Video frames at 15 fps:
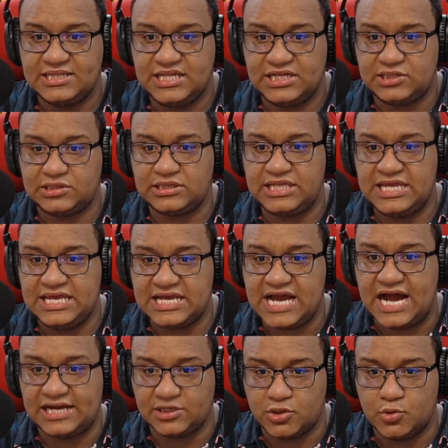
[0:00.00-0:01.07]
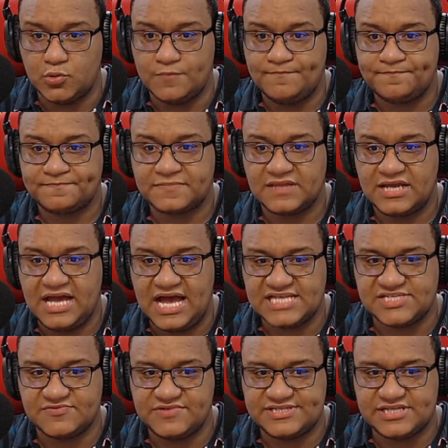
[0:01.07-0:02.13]
they can go.
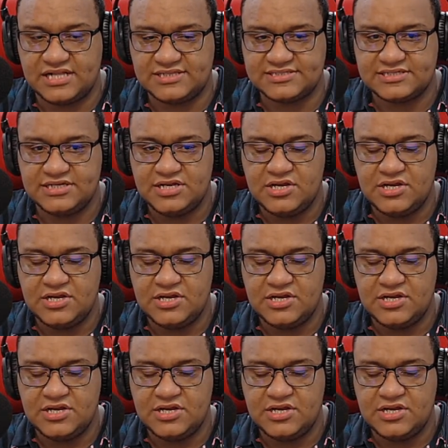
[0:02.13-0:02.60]
As a result,